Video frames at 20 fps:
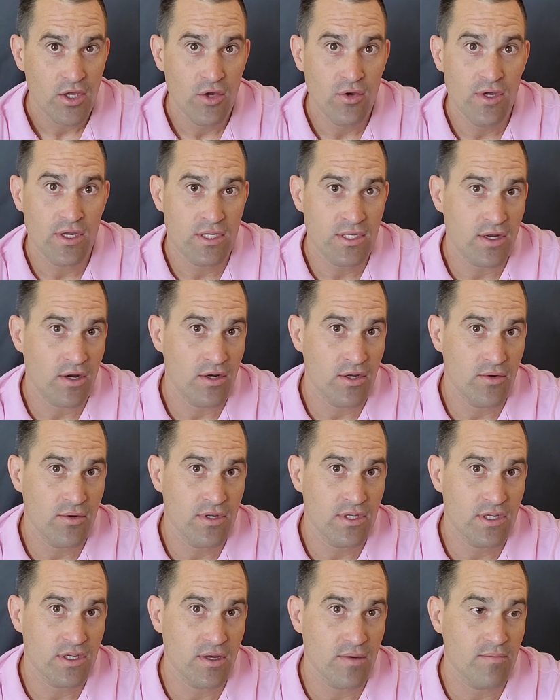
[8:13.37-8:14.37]
you can start
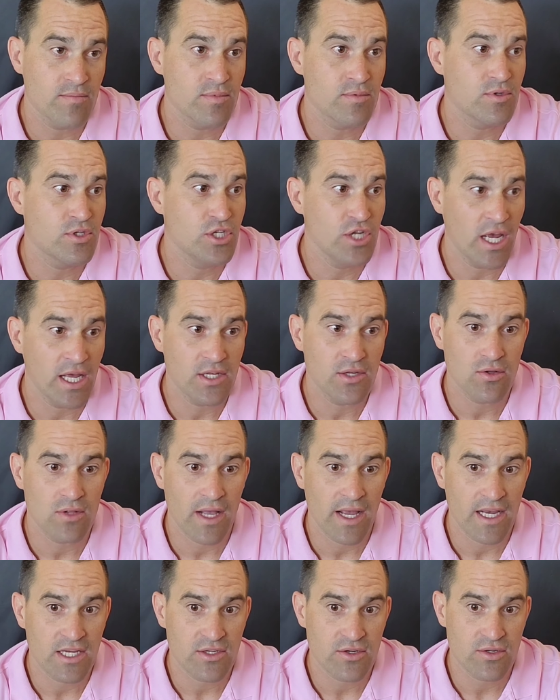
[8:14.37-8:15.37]
doing some
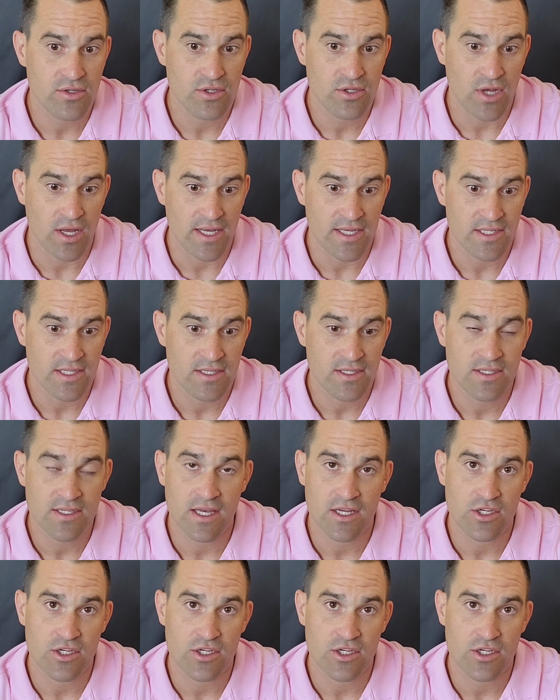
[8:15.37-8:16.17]
gentle exercises